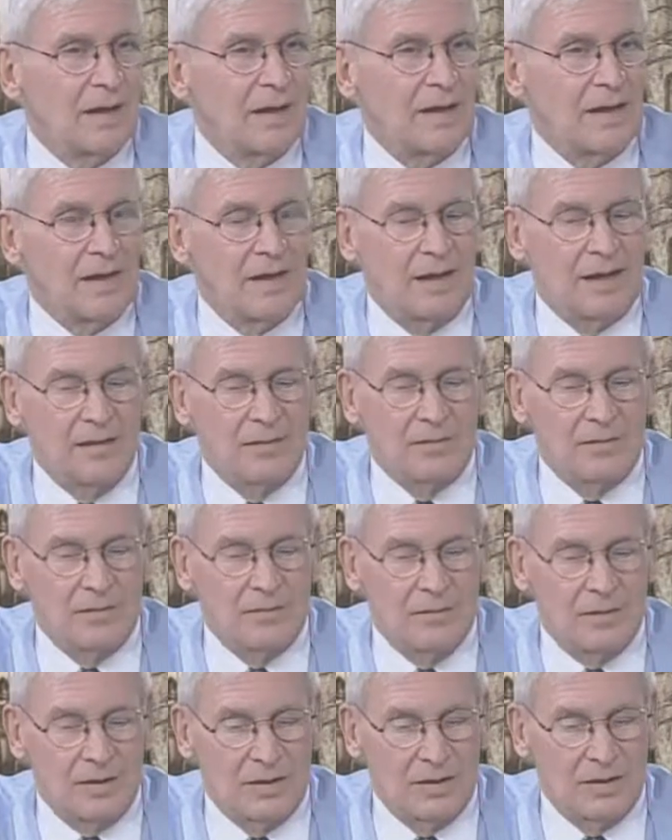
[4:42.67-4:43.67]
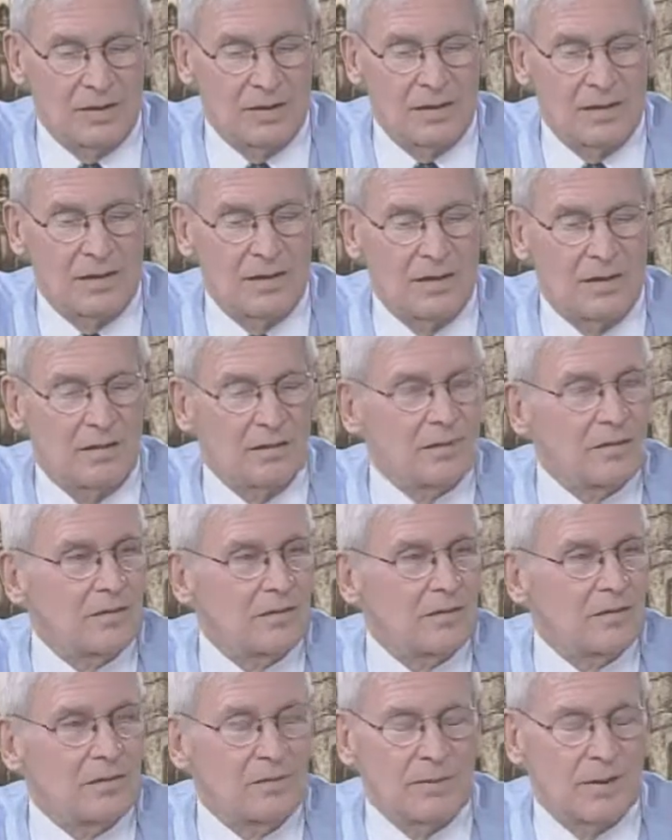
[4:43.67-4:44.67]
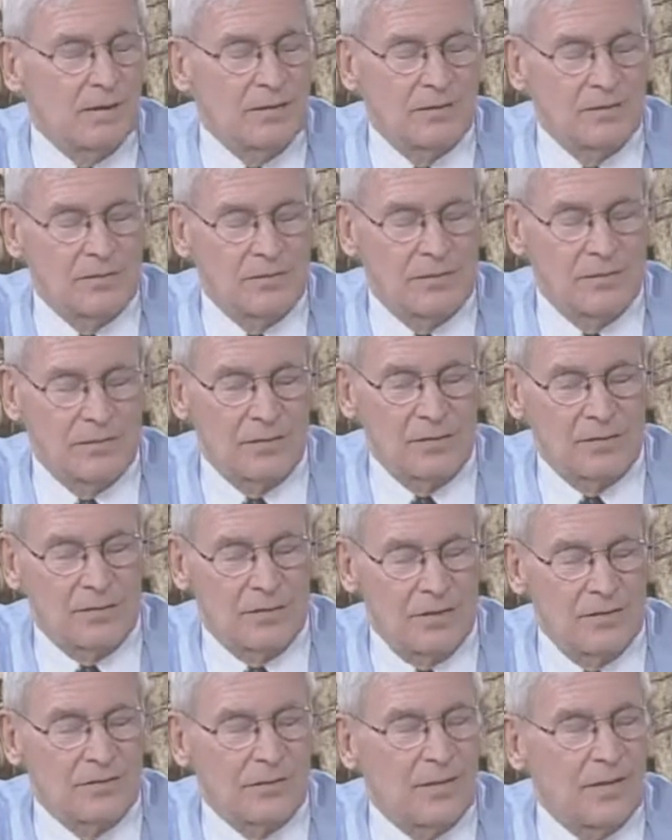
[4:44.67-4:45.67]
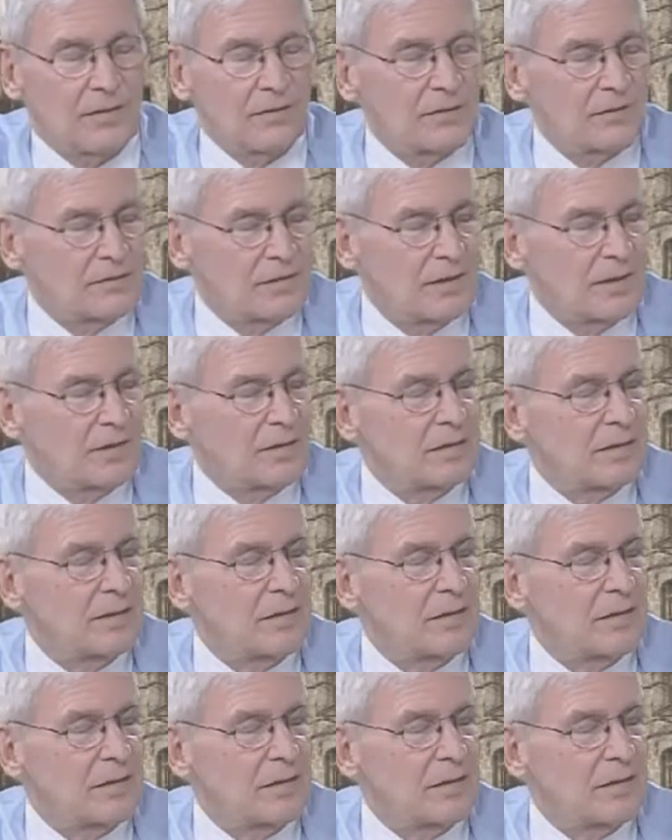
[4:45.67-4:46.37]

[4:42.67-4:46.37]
and my uncle, my grandfather said,